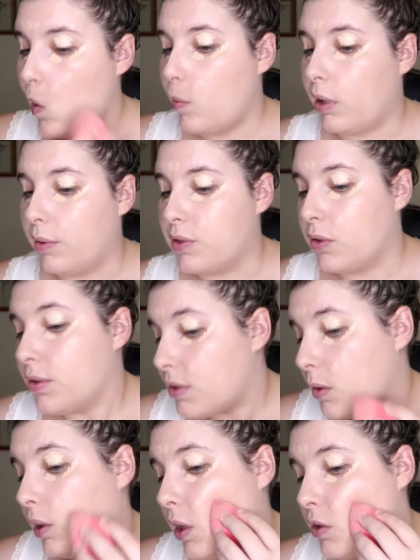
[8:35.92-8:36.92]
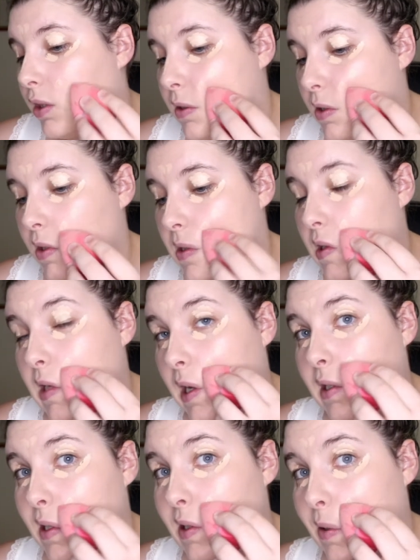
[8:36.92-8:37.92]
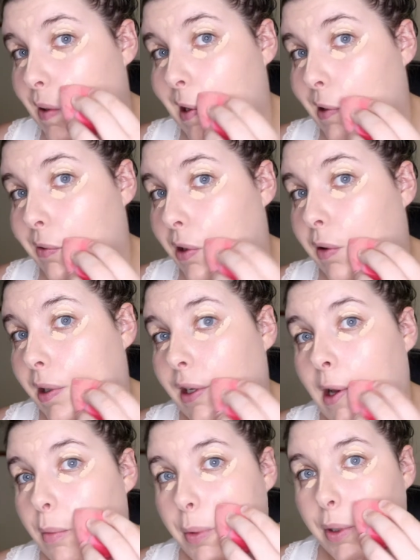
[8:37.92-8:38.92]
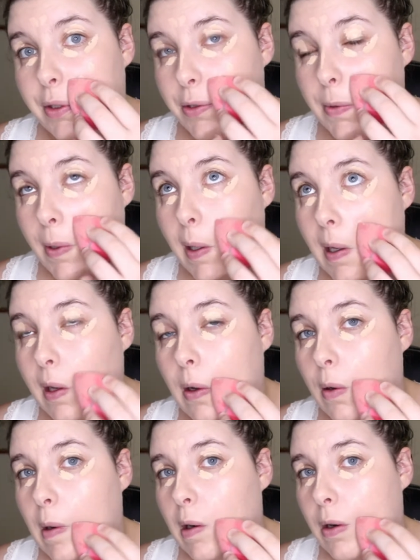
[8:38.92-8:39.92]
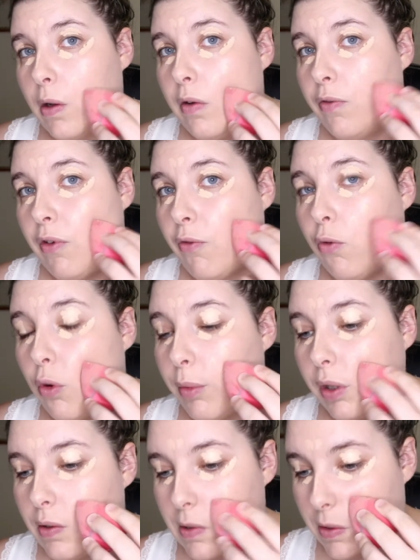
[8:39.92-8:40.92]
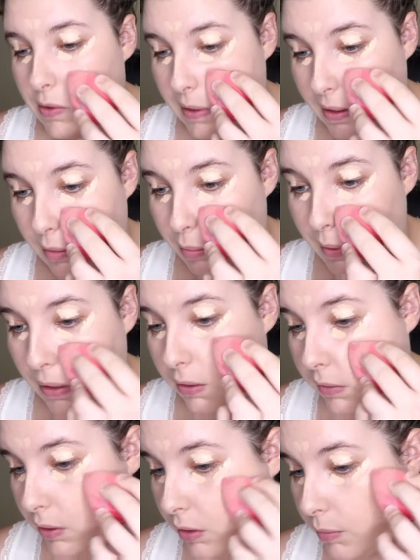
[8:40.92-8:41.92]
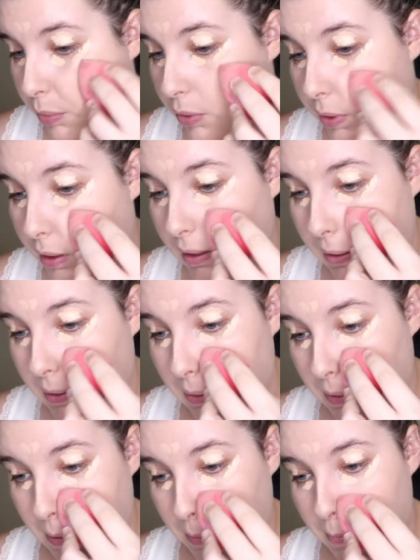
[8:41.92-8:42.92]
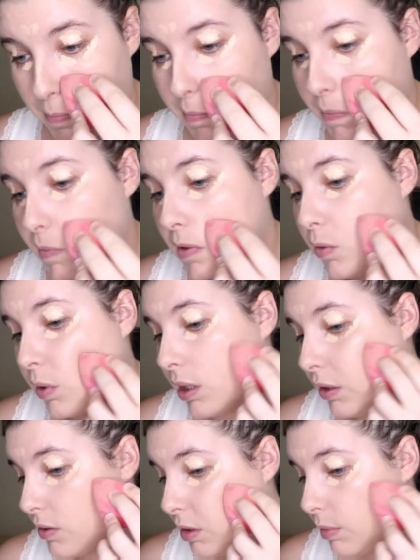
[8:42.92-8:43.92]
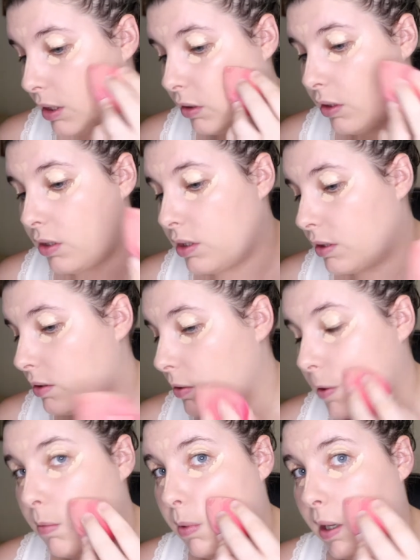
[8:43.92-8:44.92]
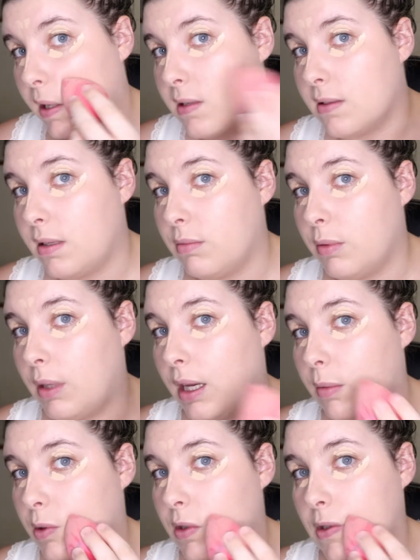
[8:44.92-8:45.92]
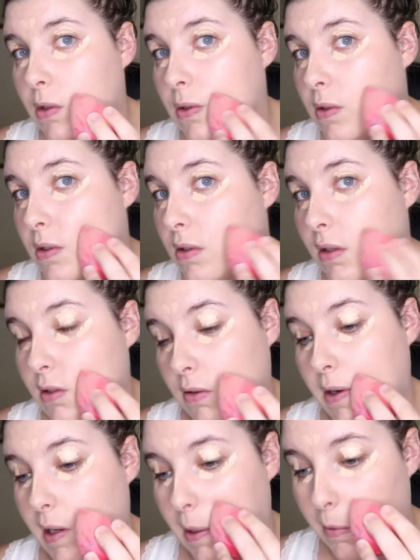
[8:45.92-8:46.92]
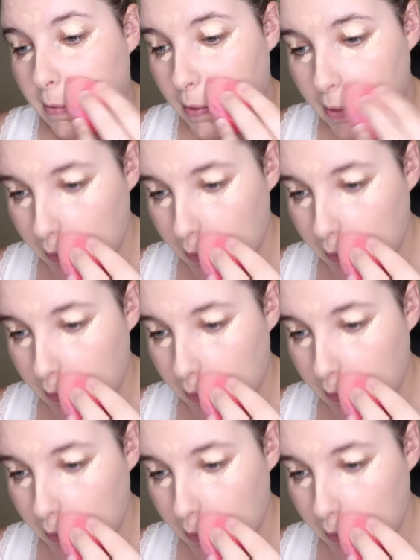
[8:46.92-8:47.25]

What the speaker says: But I was also allergic to sunscreen growing up, which now I don't know if the formulas are just getting better and they're not putting in what I used to be allergic to, but I seem to be able to use sunscreen now,